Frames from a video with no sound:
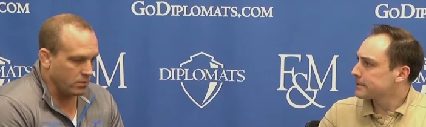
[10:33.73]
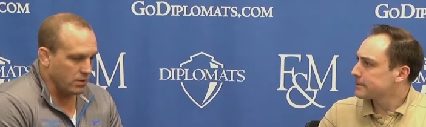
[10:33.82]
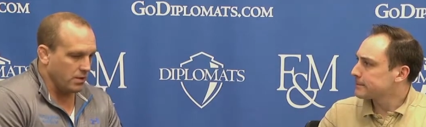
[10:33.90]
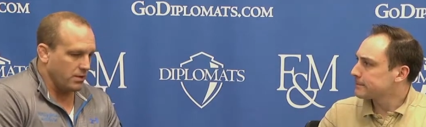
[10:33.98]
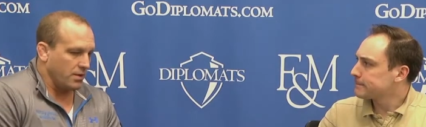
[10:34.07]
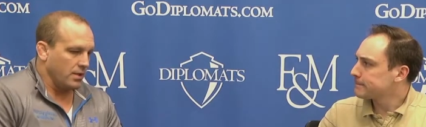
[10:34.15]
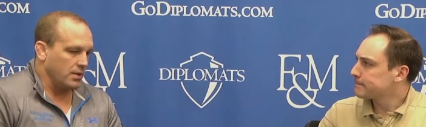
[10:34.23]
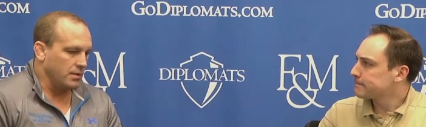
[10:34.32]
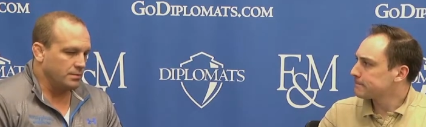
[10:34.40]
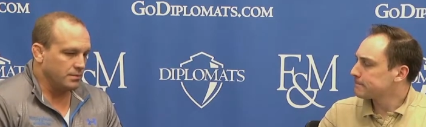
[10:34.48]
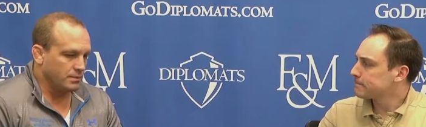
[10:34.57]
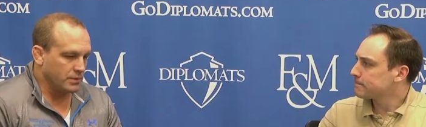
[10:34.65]
Speaker 1: with
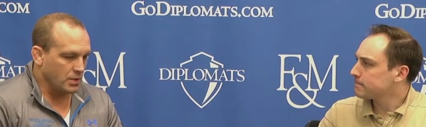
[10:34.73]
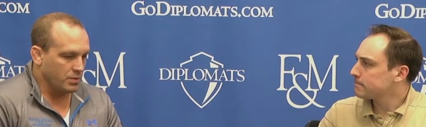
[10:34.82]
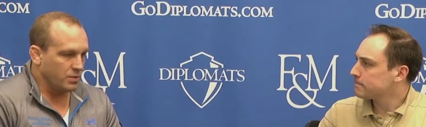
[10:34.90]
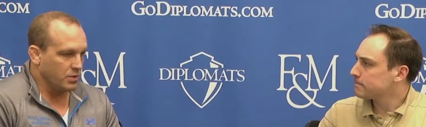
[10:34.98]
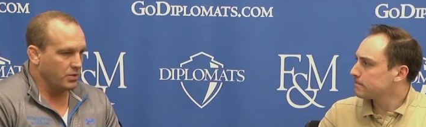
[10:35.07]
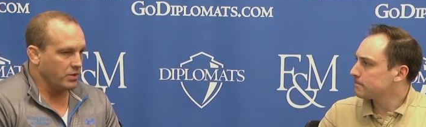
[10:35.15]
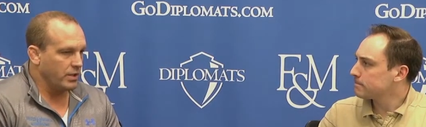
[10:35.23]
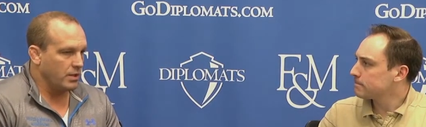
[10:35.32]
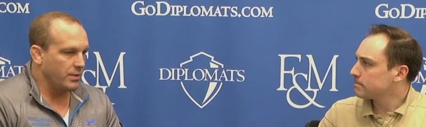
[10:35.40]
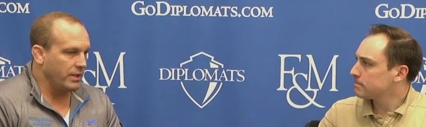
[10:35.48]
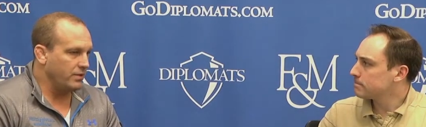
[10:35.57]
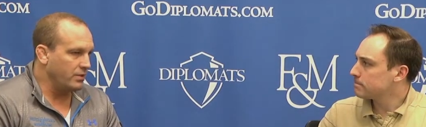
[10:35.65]
um, you know Pelusi
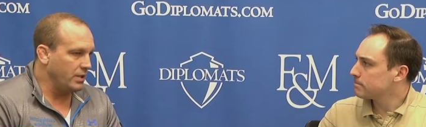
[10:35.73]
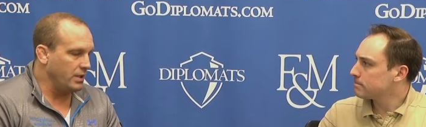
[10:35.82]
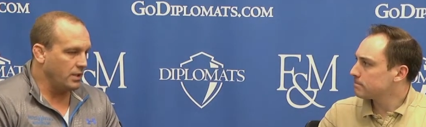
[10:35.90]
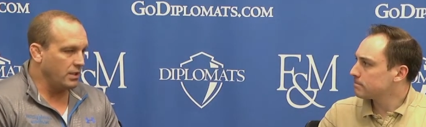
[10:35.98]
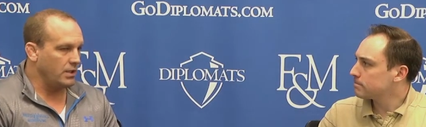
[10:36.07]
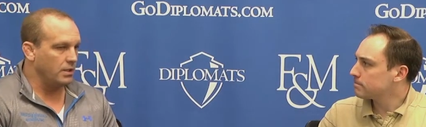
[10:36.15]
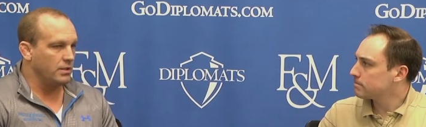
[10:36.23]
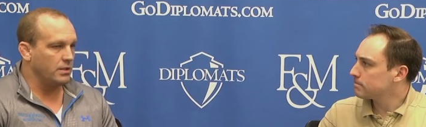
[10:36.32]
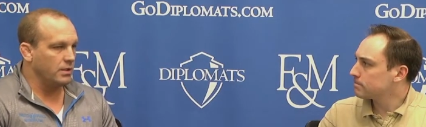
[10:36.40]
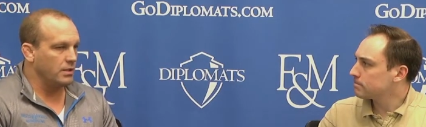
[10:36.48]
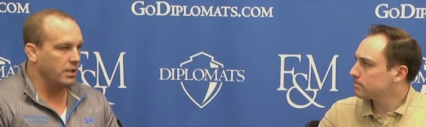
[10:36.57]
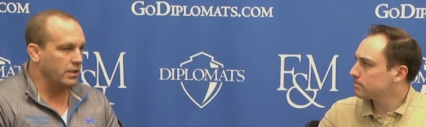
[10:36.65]
and Mancini and,
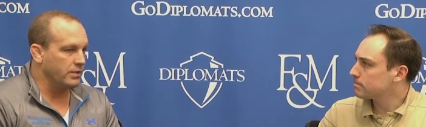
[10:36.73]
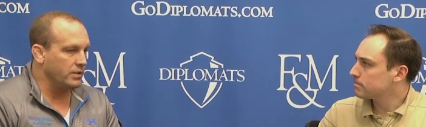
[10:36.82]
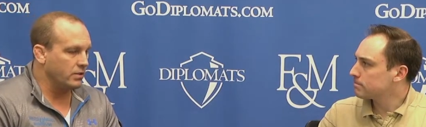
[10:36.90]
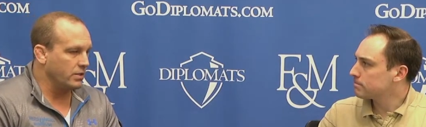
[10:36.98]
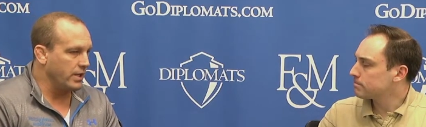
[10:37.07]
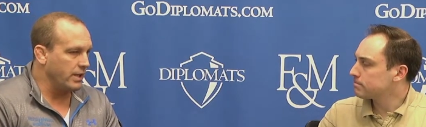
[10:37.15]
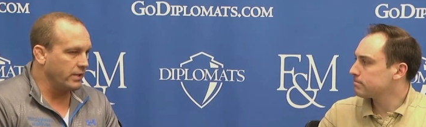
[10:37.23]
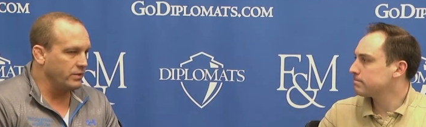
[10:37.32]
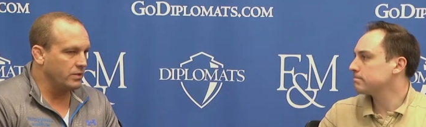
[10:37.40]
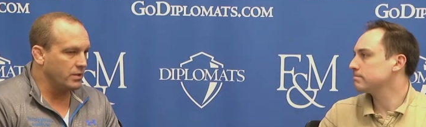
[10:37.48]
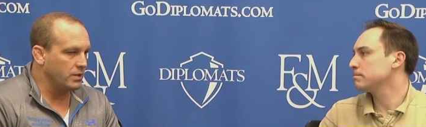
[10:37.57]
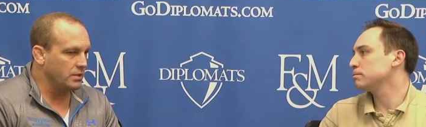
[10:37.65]
and, a lot of these other
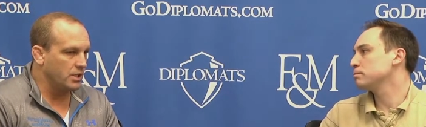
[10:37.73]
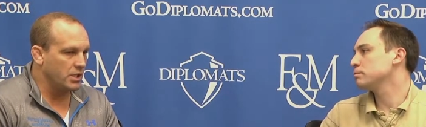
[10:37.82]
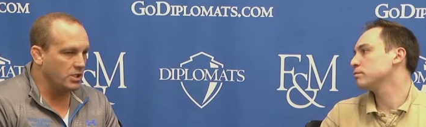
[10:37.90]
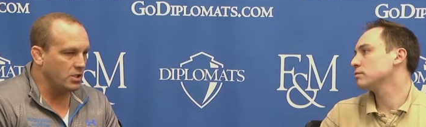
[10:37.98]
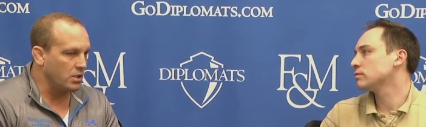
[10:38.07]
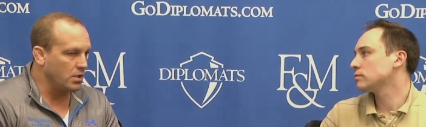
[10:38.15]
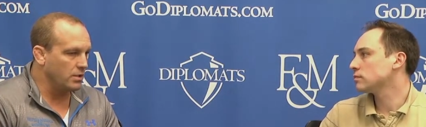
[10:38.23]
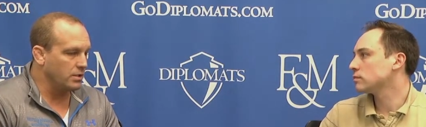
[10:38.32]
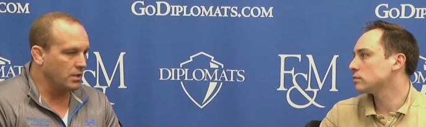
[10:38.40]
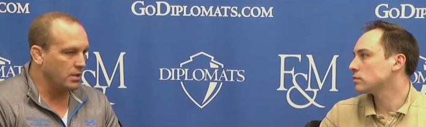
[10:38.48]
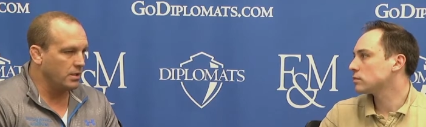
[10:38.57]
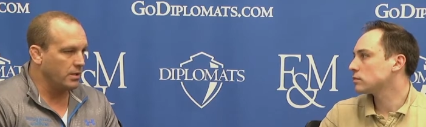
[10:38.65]
guys, uh, Josh Young.
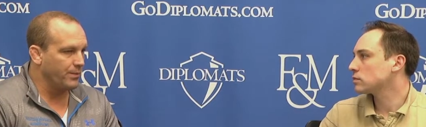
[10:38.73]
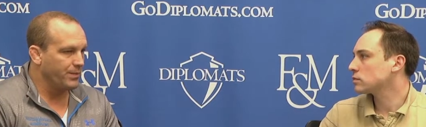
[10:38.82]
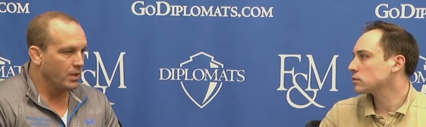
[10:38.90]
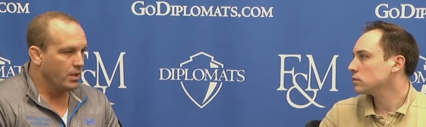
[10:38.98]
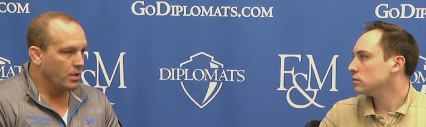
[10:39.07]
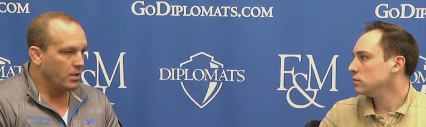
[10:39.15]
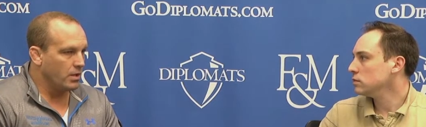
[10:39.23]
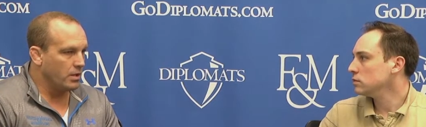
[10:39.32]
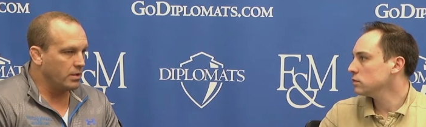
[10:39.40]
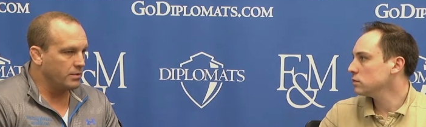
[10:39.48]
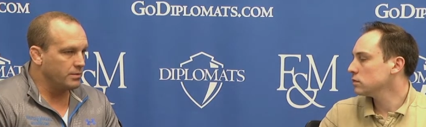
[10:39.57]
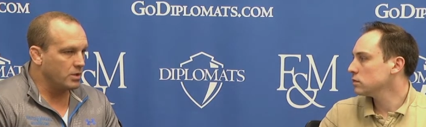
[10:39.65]
Um,
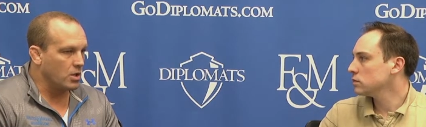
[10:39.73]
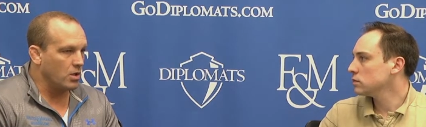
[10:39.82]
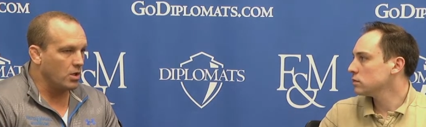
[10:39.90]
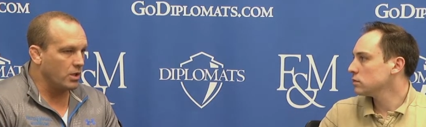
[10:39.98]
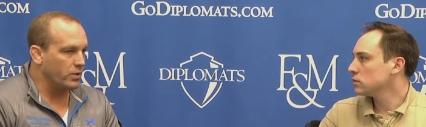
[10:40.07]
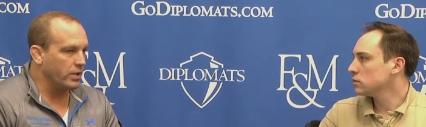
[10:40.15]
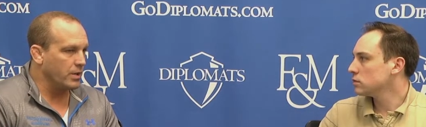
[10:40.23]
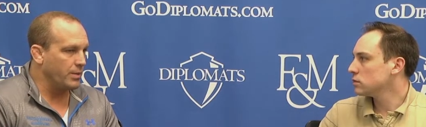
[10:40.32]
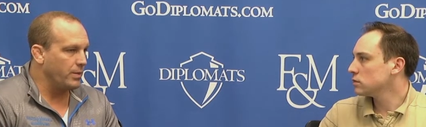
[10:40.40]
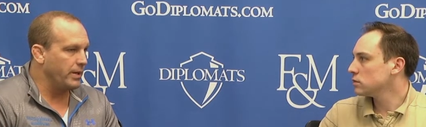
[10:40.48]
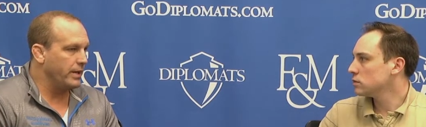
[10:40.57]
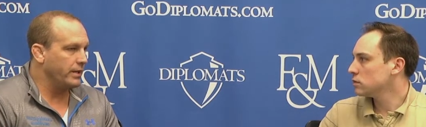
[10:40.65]
um, they're all hungry
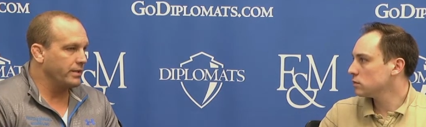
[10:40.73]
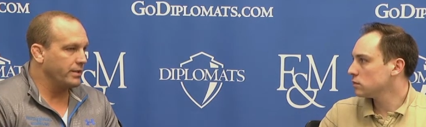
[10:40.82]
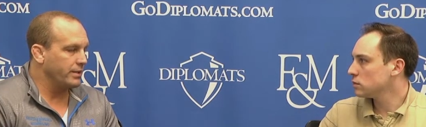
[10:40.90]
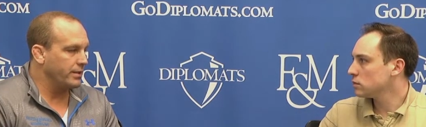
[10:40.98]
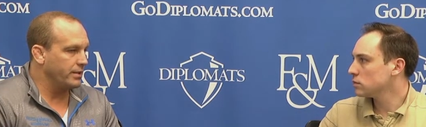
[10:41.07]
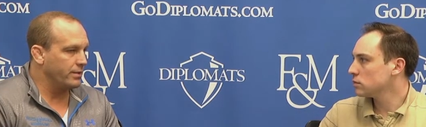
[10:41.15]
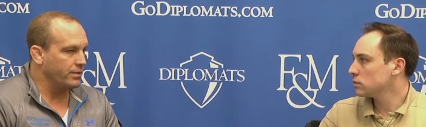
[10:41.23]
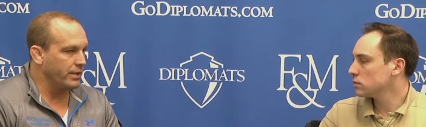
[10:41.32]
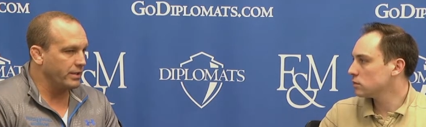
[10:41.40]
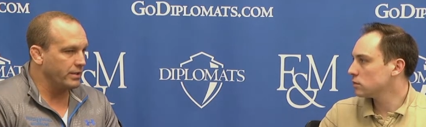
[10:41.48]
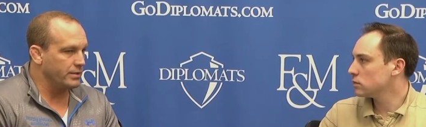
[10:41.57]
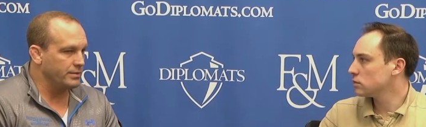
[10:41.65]
coming back, uh,
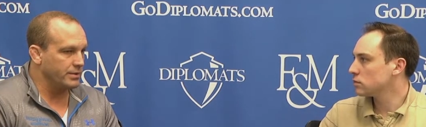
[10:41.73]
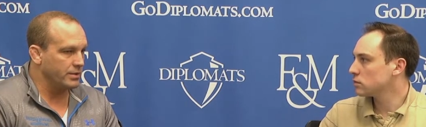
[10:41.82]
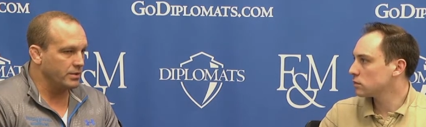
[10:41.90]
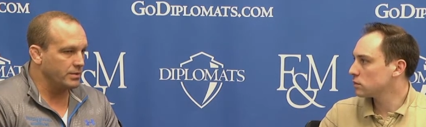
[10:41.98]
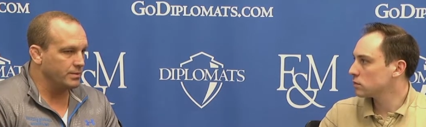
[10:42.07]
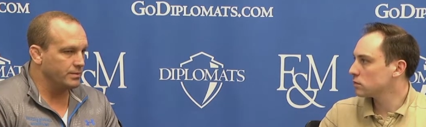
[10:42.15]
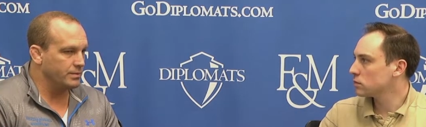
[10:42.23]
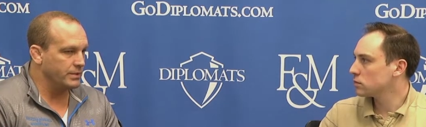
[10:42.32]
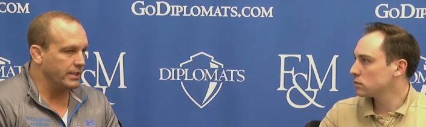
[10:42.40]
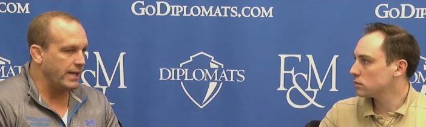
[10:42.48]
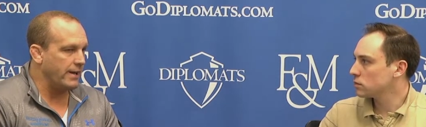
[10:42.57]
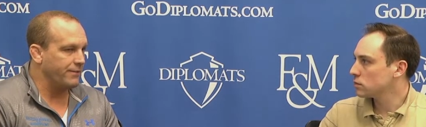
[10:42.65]
ready to you know
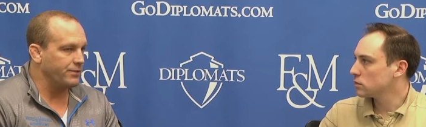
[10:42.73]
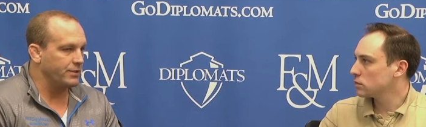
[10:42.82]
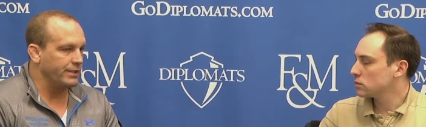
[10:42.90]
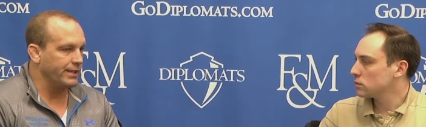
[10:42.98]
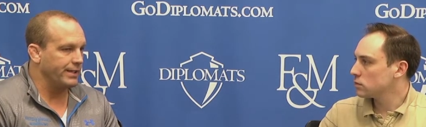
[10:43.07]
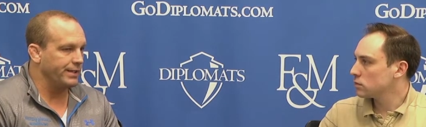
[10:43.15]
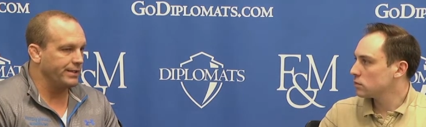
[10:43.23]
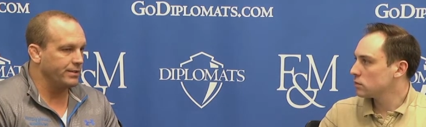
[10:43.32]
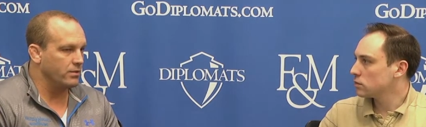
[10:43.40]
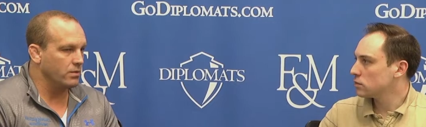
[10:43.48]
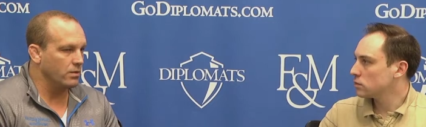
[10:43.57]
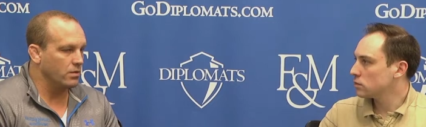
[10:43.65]
get after it.
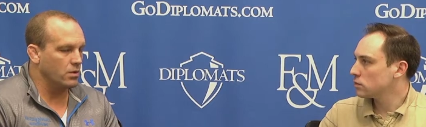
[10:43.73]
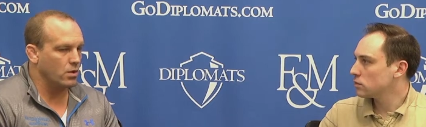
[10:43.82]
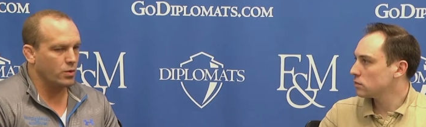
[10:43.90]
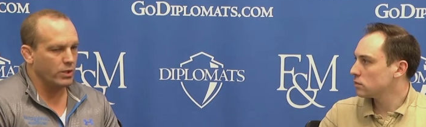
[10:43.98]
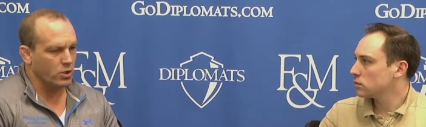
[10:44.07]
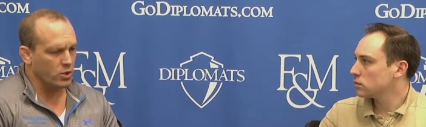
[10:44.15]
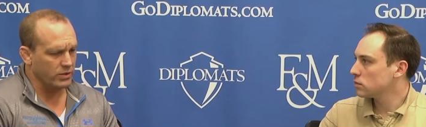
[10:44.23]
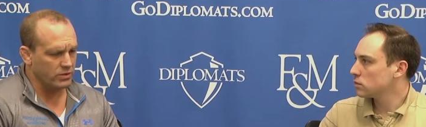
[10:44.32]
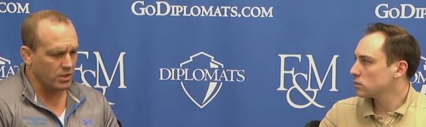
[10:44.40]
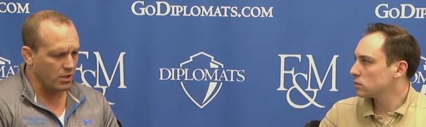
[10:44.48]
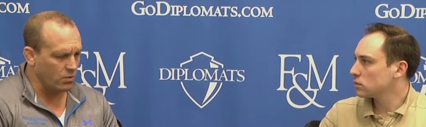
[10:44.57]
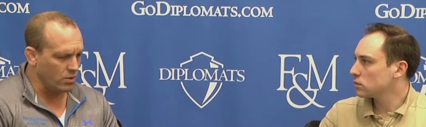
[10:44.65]
And our recruiting has
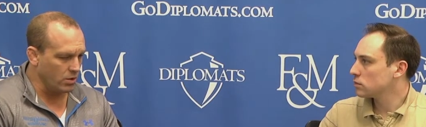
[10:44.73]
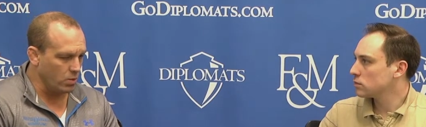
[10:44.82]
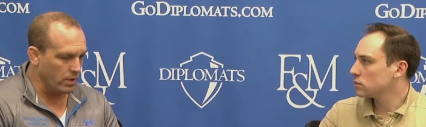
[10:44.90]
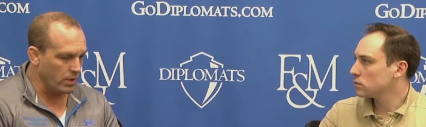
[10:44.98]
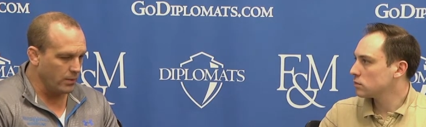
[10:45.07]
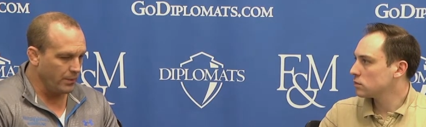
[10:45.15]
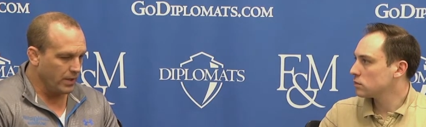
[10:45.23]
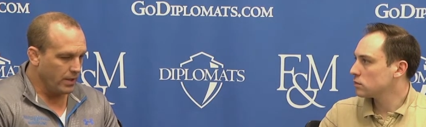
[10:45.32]
gone really well.